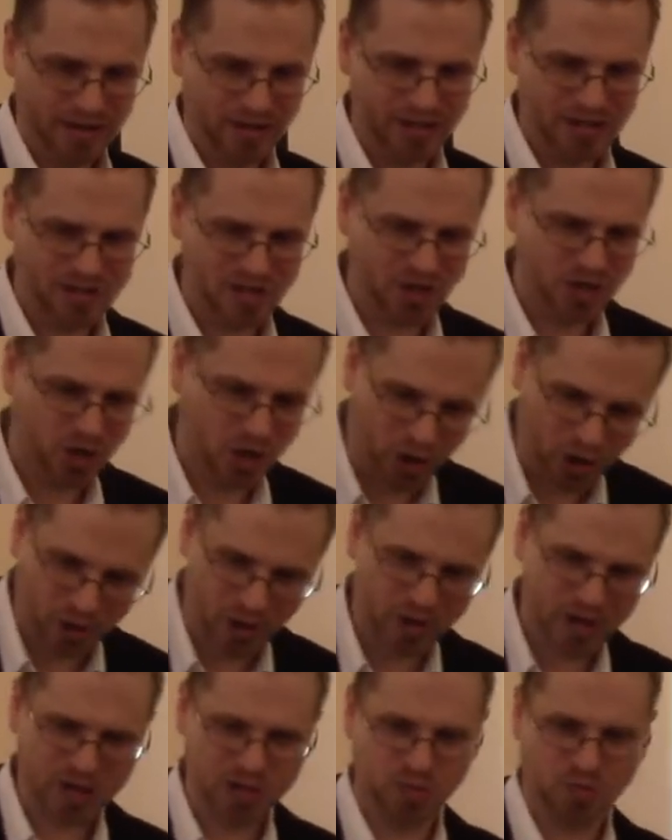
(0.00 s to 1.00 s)
Let's
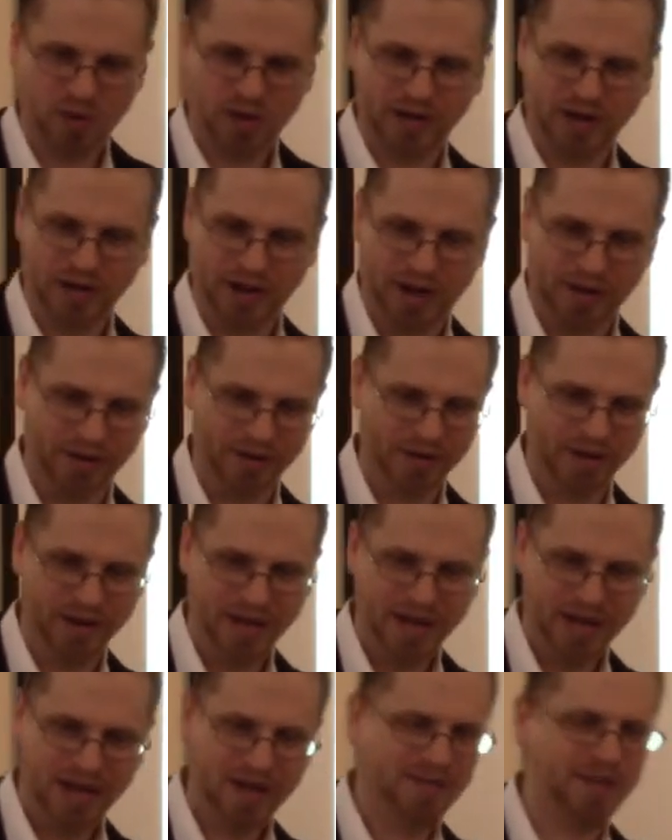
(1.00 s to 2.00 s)
encourage one another,
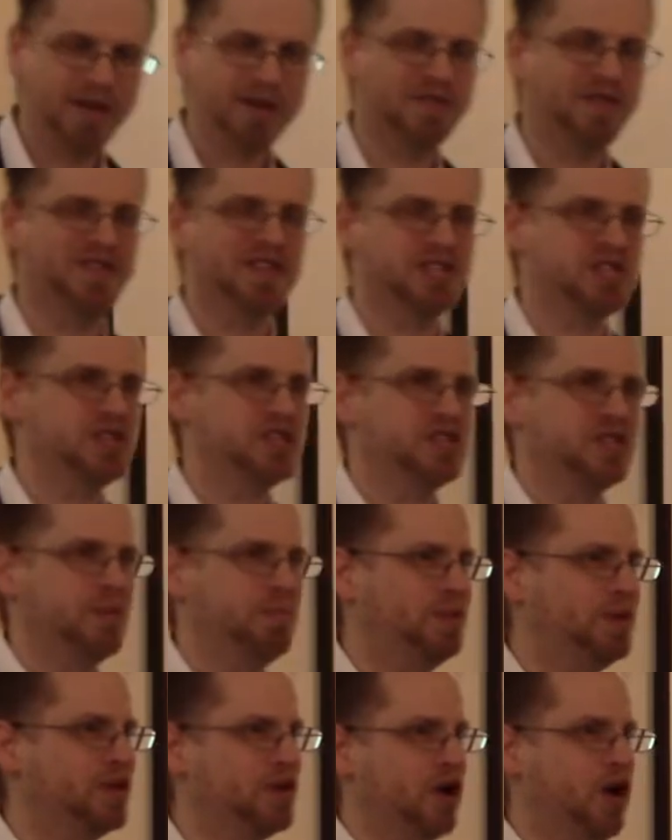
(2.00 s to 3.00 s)
even if it's just
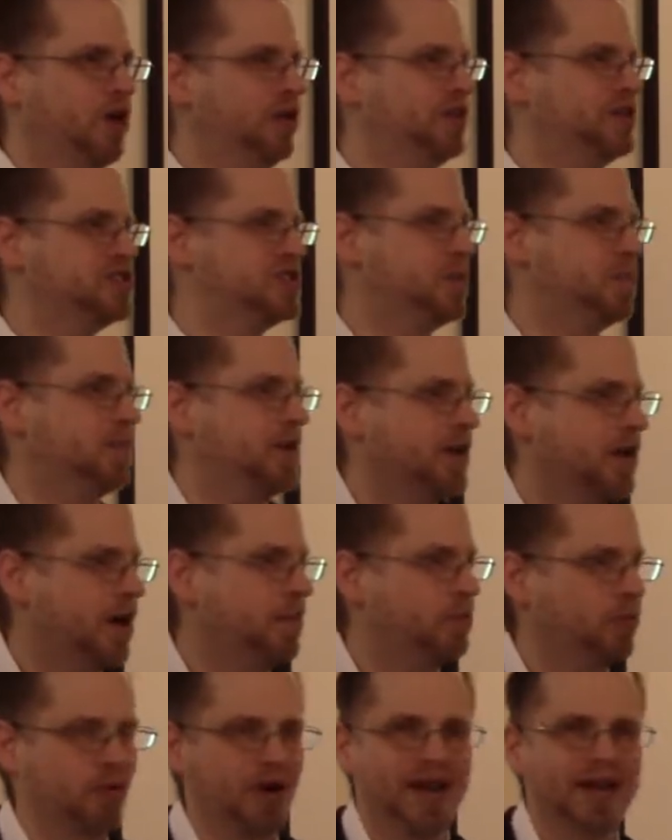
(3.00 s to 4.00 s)
simply calling somebody
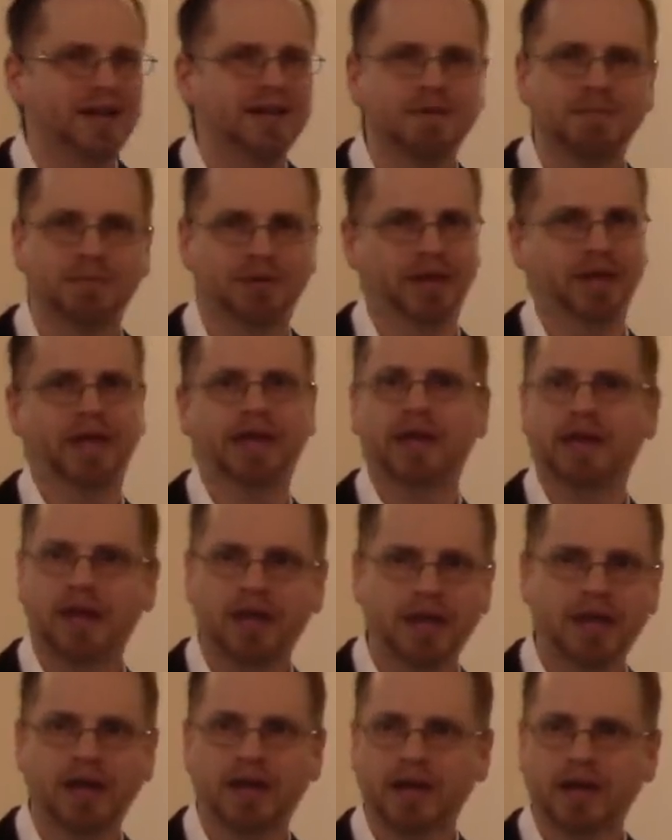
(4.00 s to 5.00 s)
up randomly
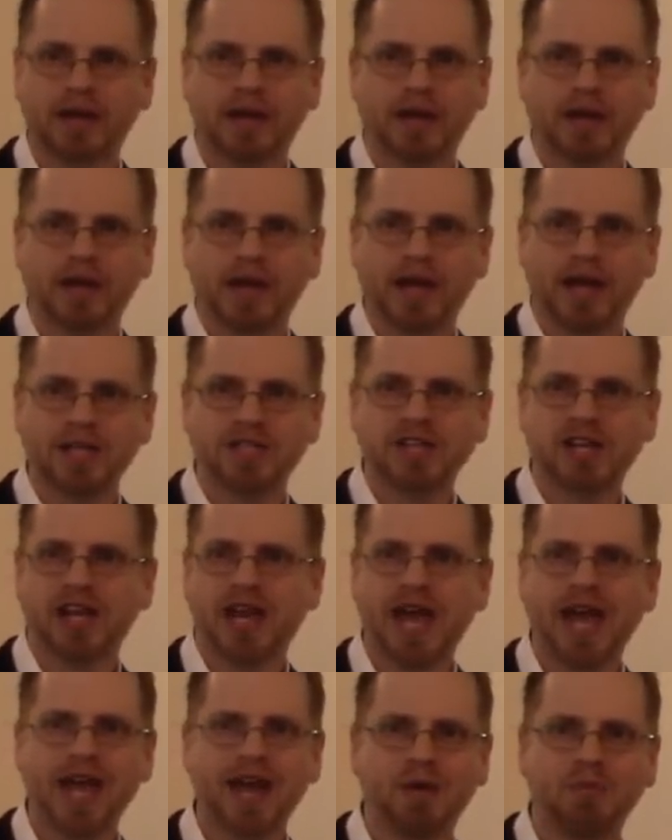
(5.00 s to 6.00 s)
and
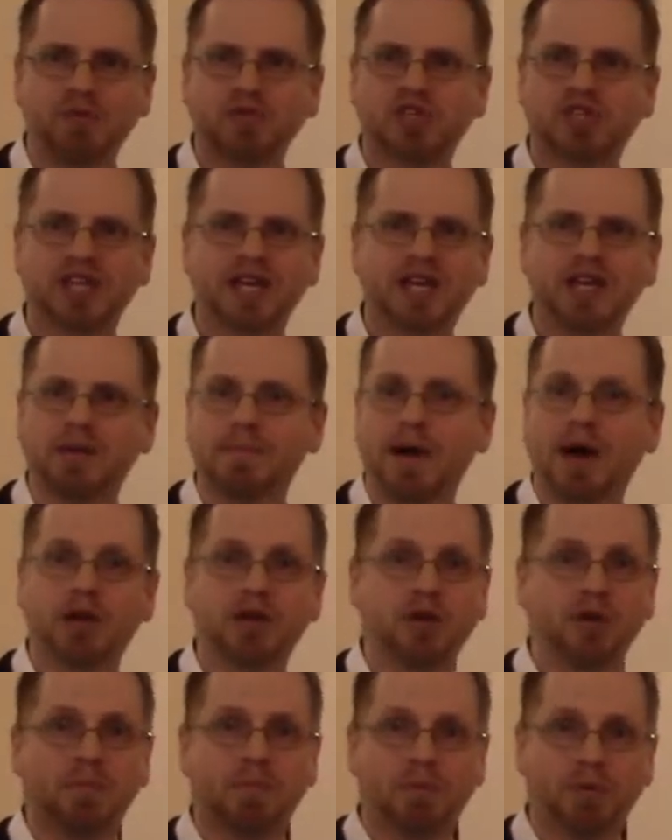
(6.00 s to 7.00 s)
saying, Hey, I was thinking
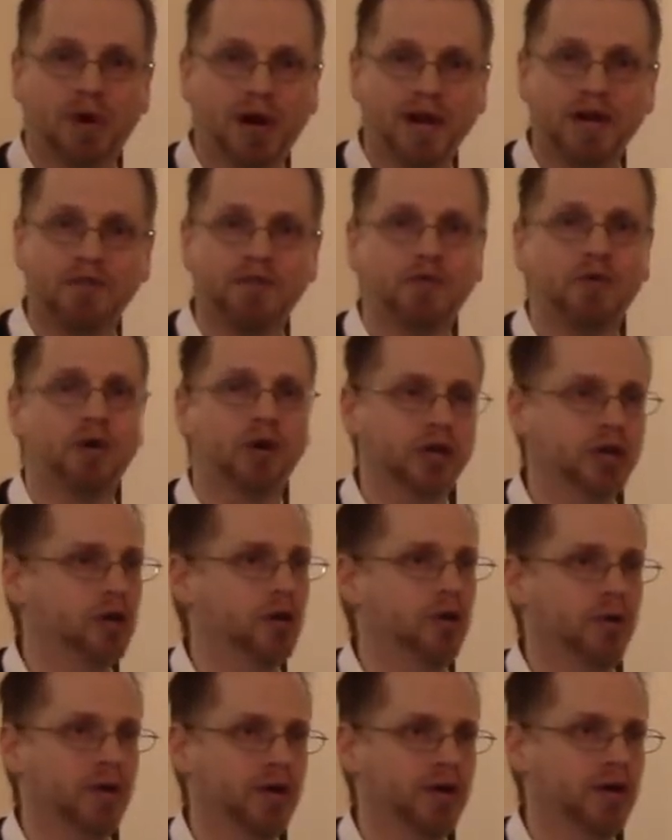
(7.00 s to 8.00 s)
about you and praying for
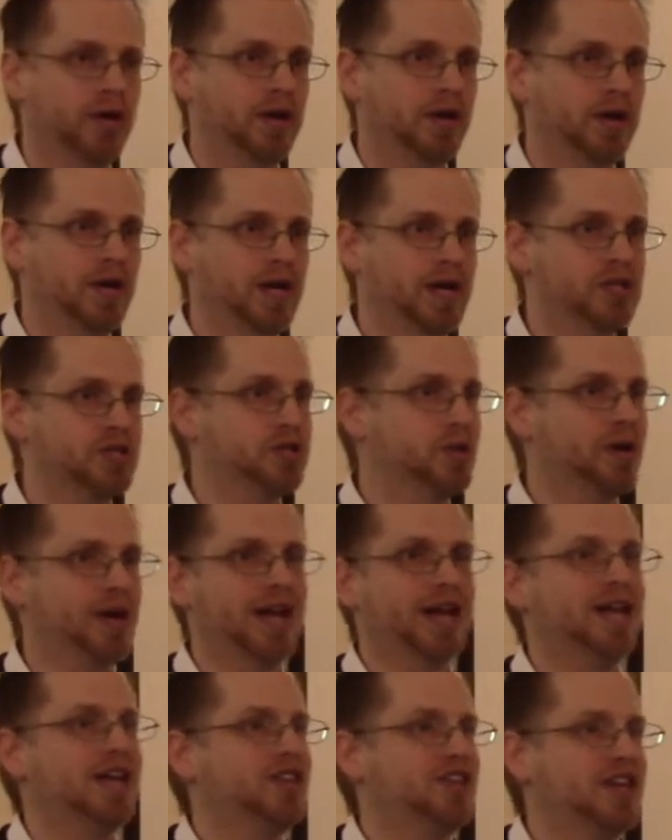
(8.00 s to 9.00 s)
you. Is there
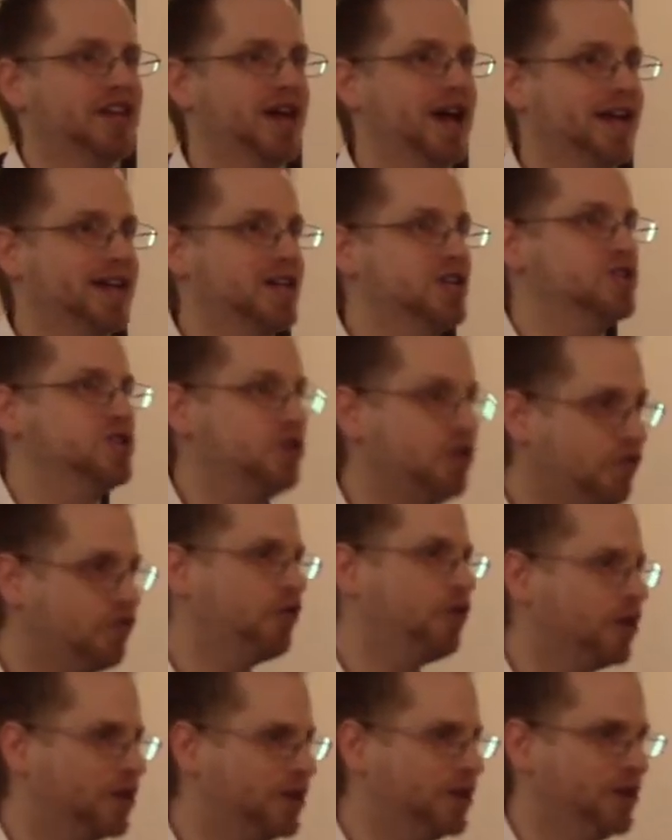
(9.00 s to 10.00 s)
anything I can do
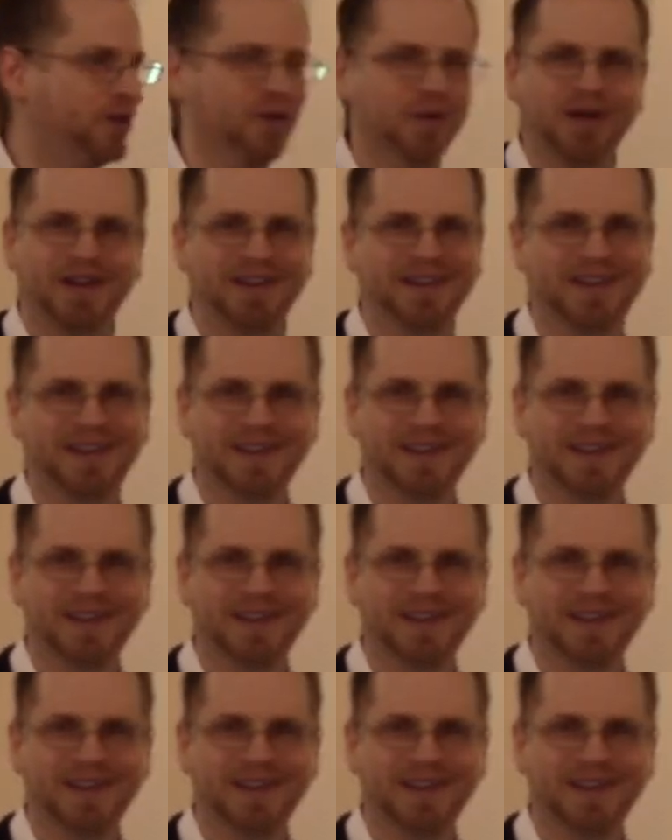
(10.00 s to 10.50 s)
for you?